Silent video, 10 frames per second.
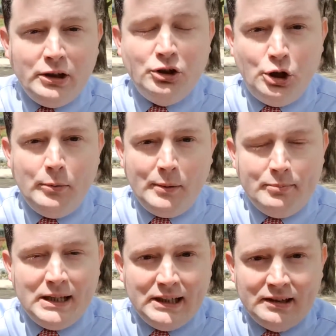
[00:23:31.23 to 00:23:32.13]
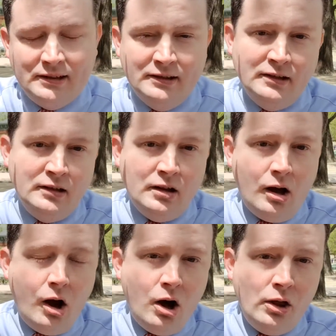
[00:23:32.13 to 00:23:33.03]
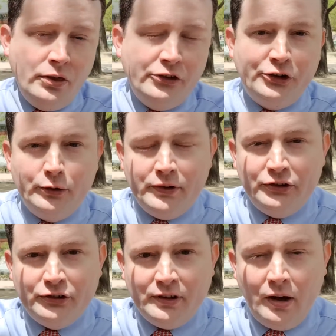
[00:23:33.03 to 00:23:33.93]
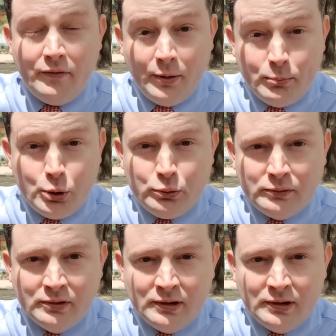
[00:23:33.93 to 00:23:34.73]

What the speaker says: human being on the surface of the moon,